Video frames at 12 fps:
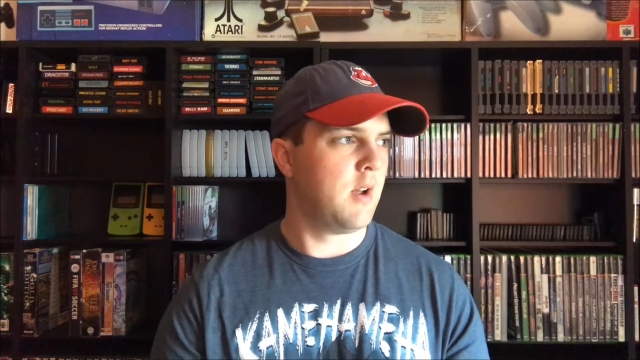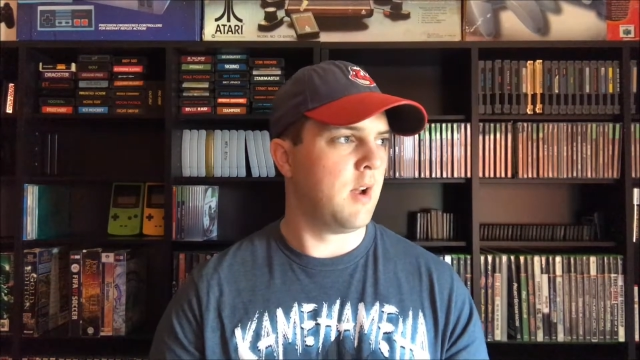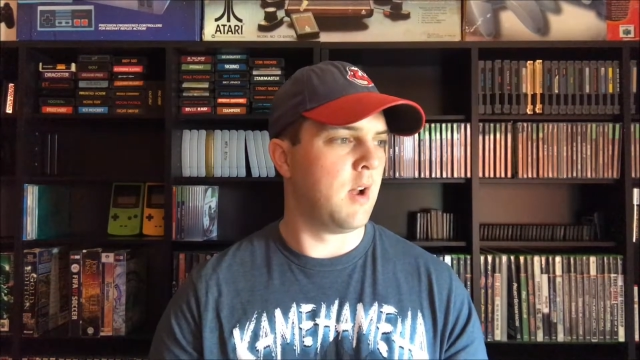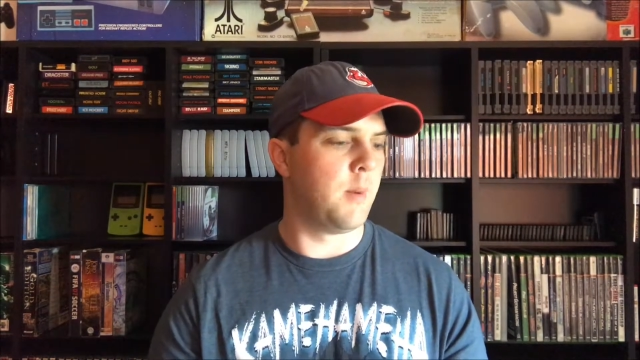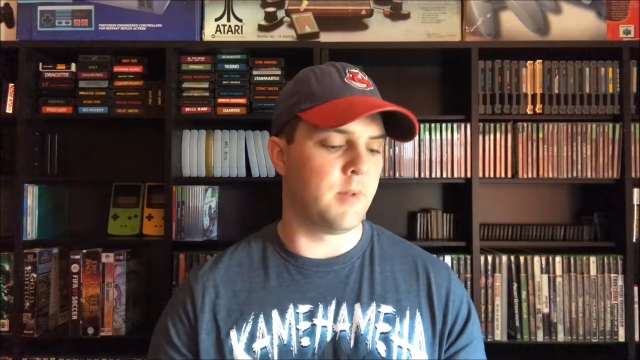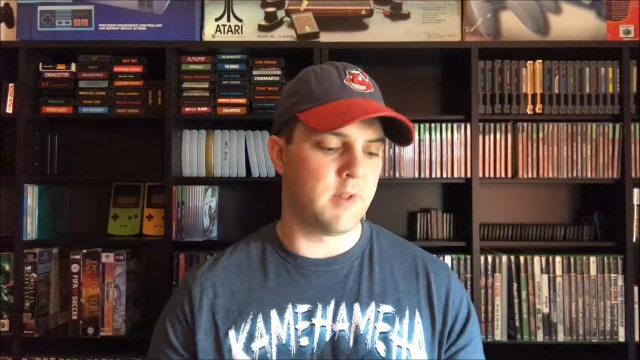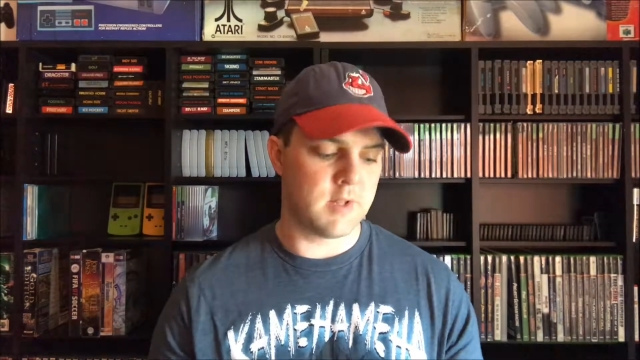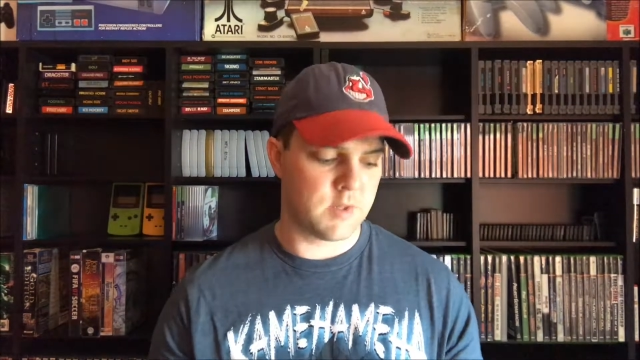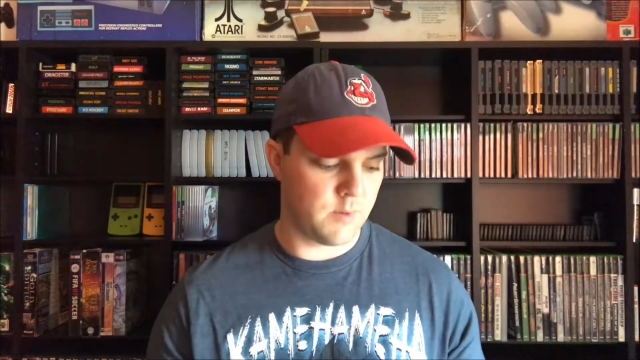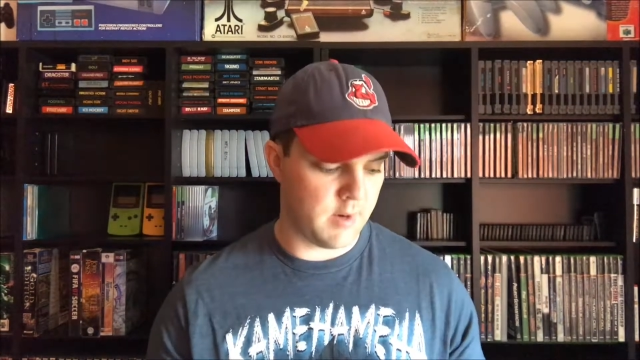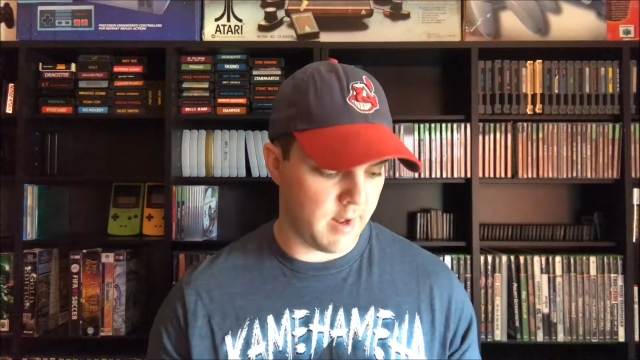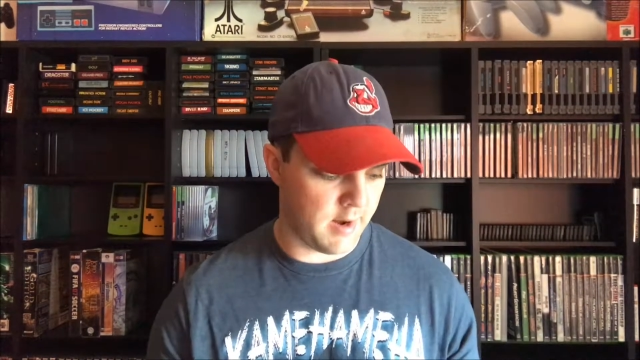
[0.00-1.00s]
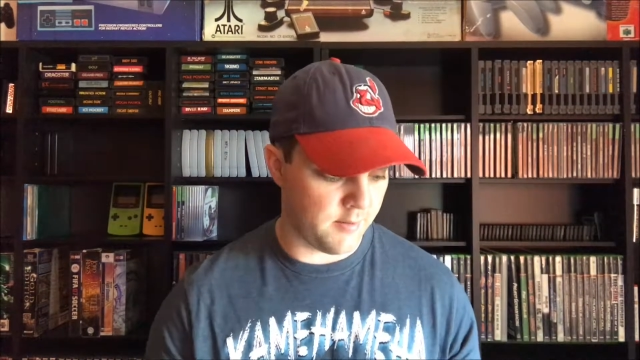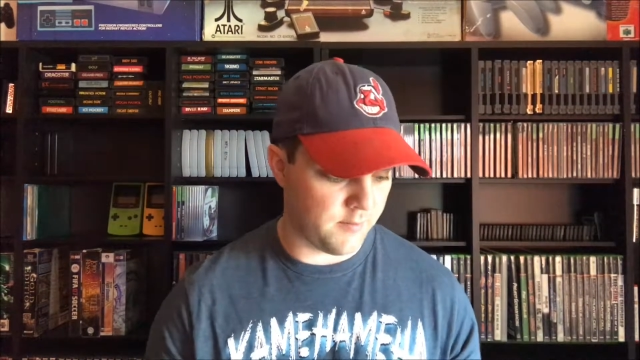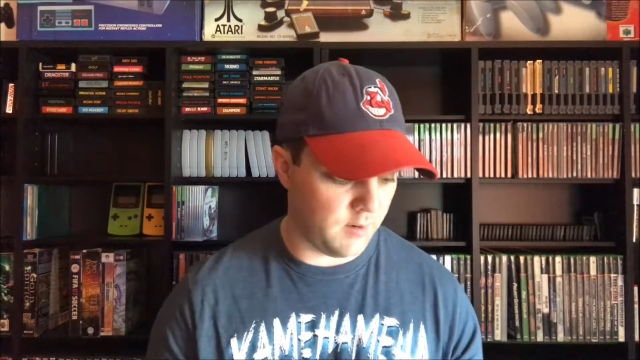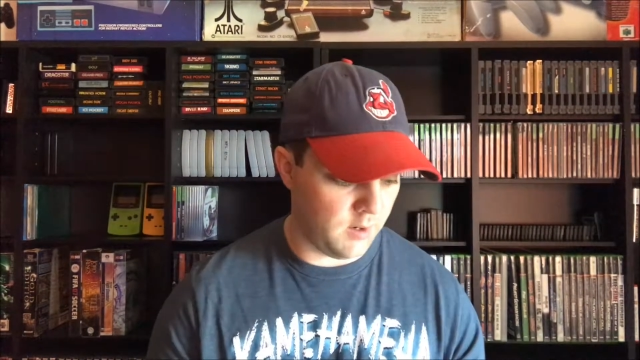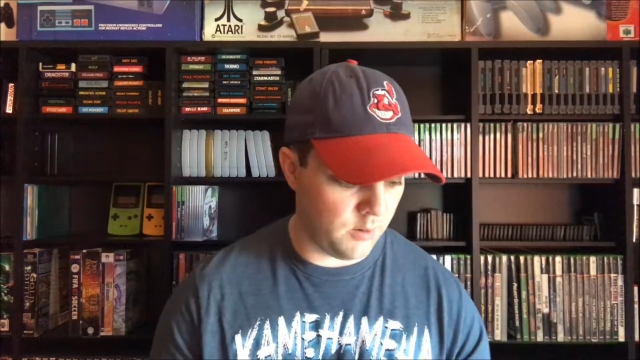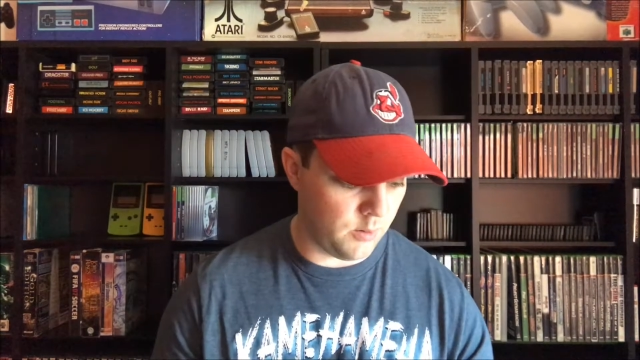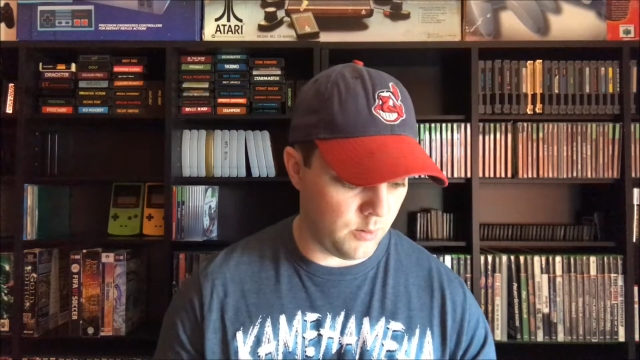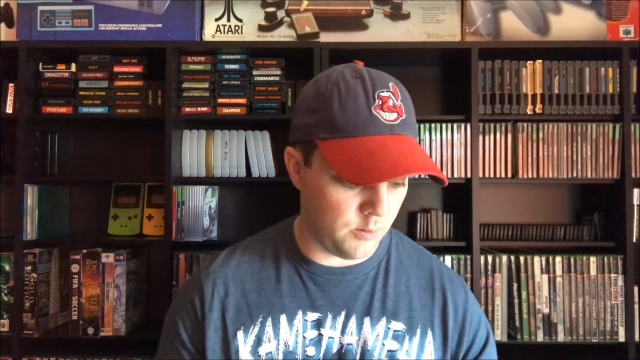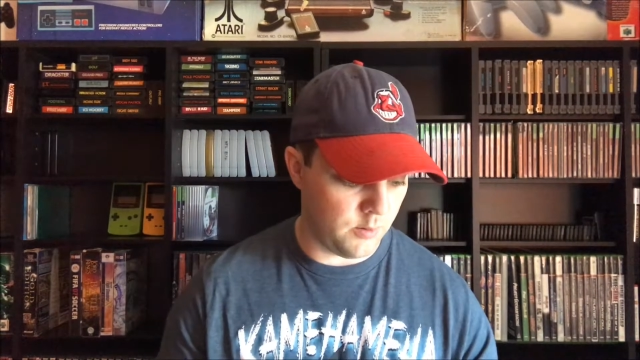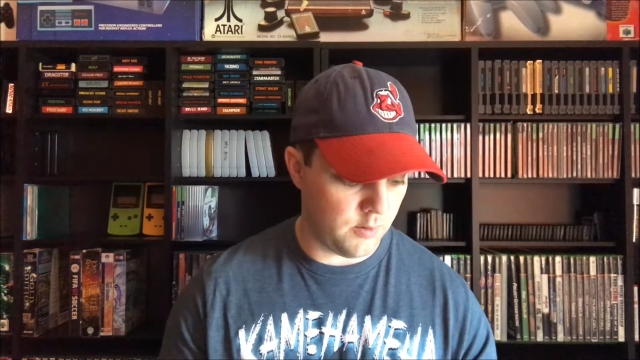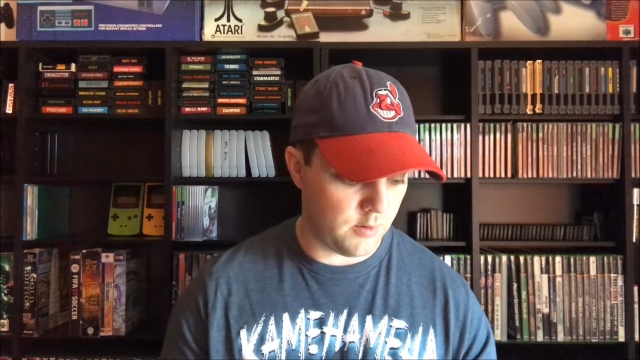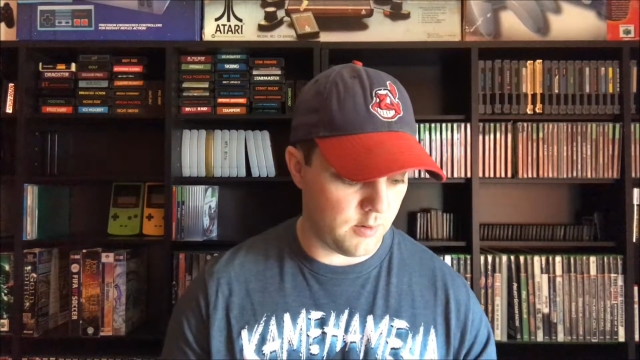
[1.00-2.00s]
But this one had a
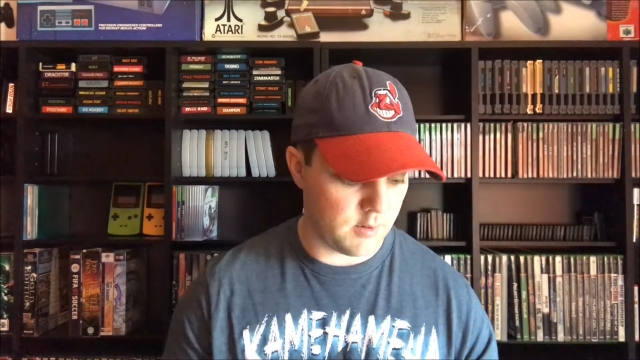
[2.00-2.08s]
few